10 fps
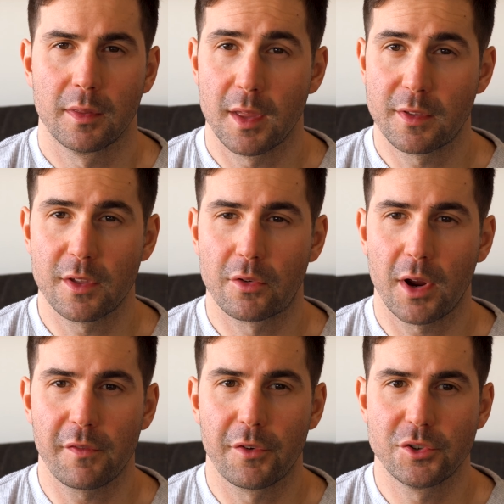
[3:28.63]
This is
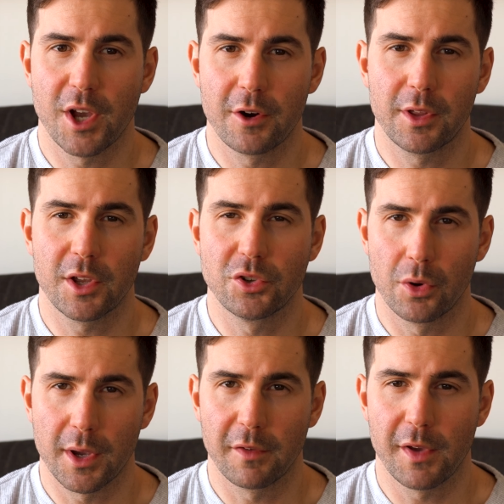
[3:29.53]
great for generally
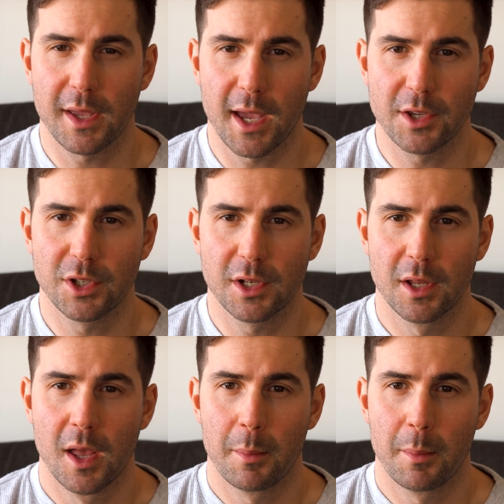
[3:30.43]
enjoying a vacation,